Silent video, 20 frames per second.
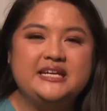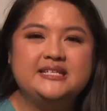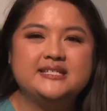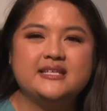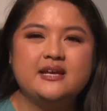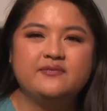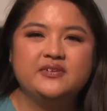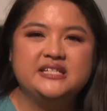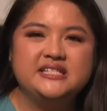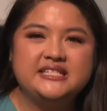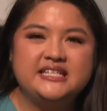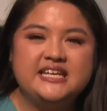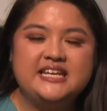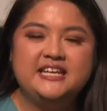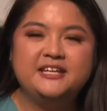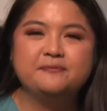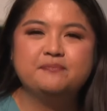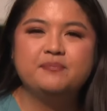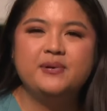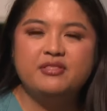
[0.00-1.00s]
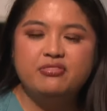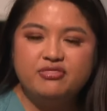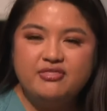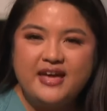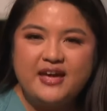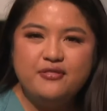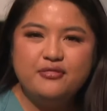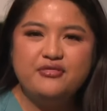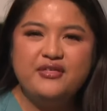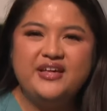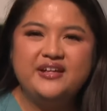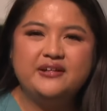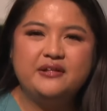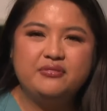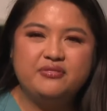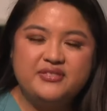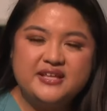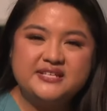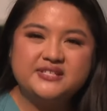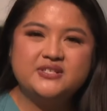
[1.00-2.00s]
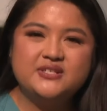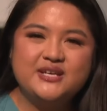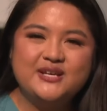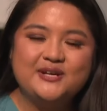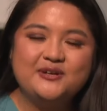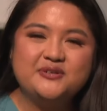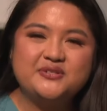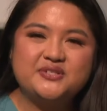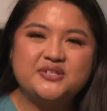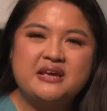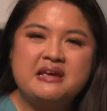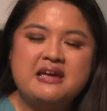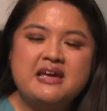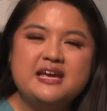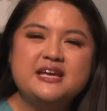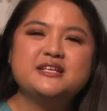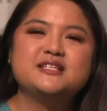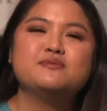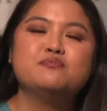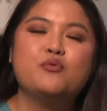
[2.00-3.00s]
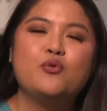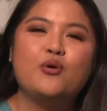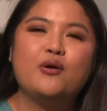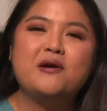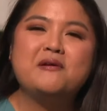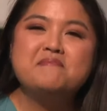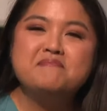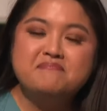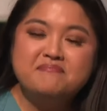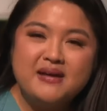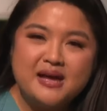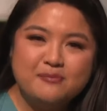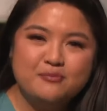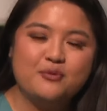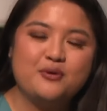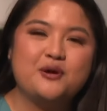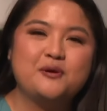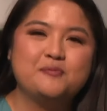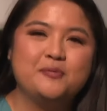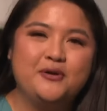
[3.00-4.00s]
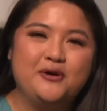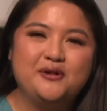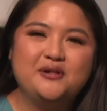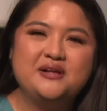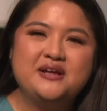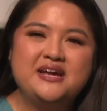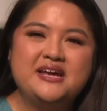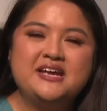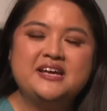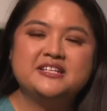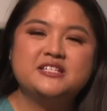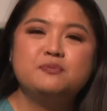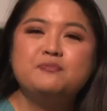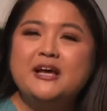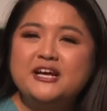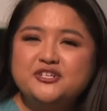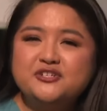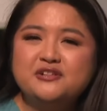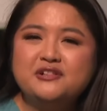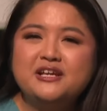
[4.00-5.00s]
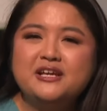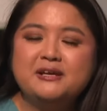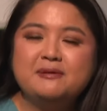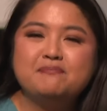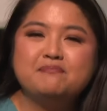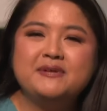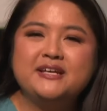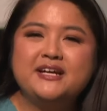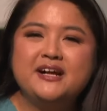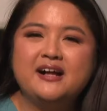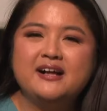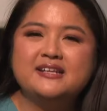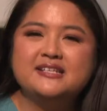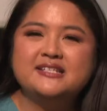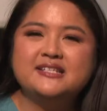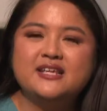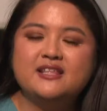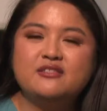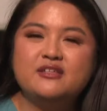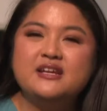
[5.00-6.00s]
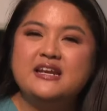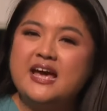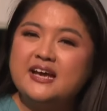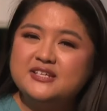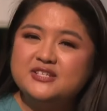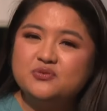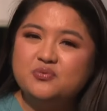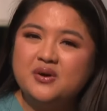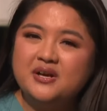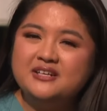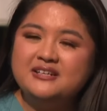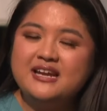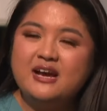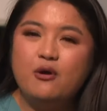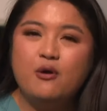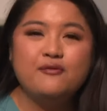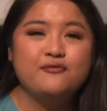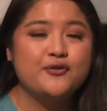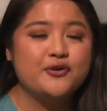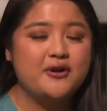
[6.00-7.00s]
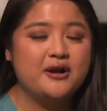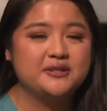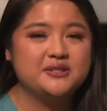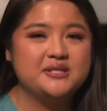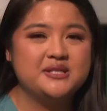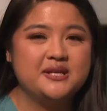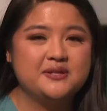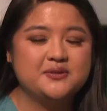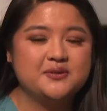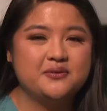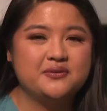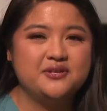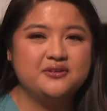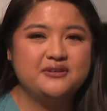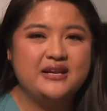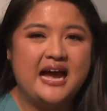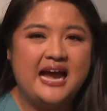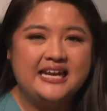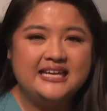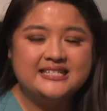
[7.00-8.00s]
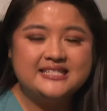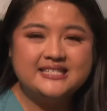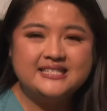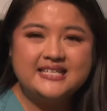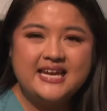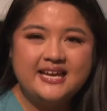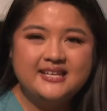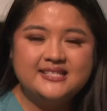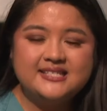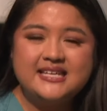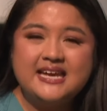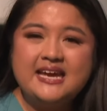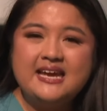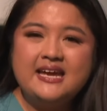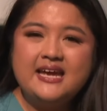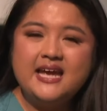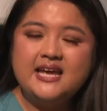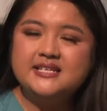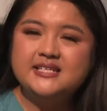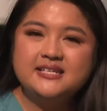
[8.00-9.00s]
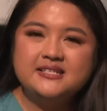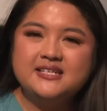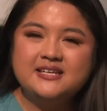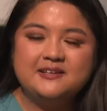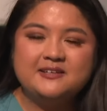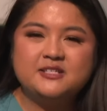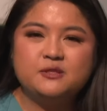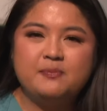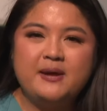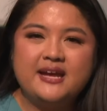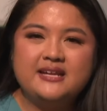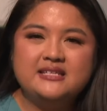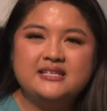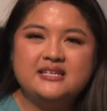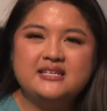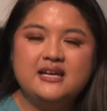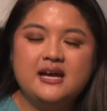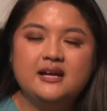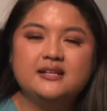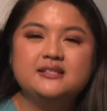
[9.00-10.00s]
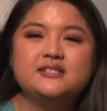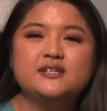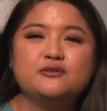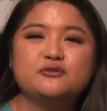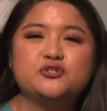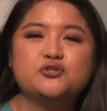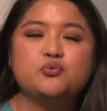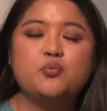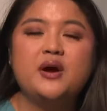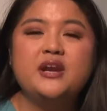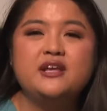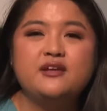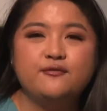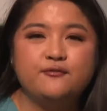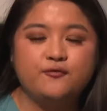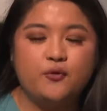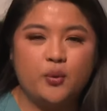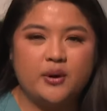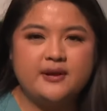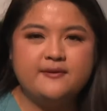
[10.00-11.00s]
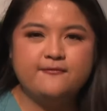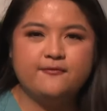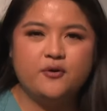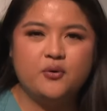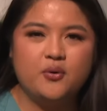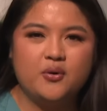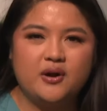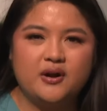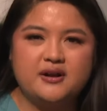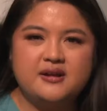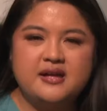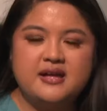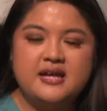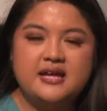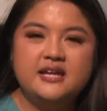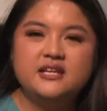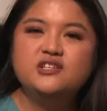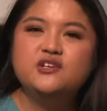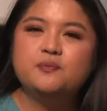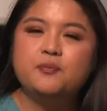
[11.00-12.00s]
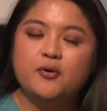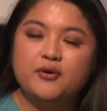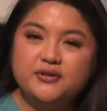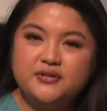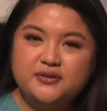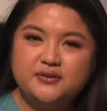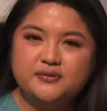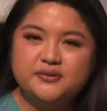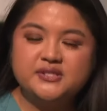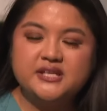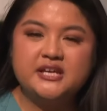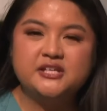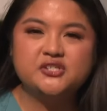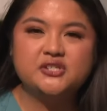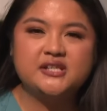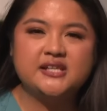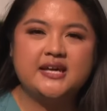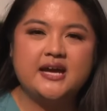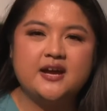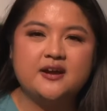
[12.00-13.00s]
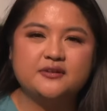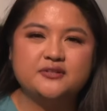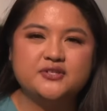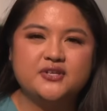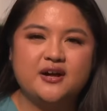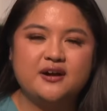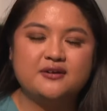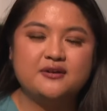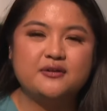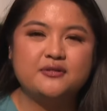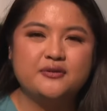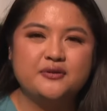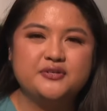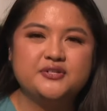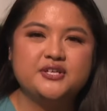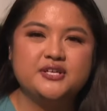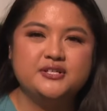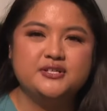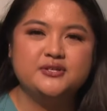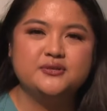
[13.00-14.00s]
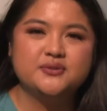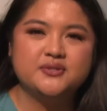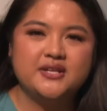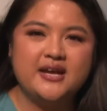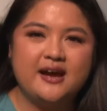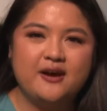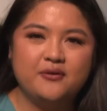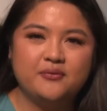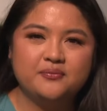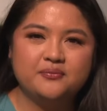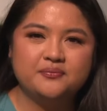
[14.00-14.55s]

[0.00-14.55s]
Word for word: seventeen, but they think this year's is more memorable, especially because the next one over continental United States isn't expected until twenty forty-four. In Newport News, Inchlek Arontalk, thirteen News Now.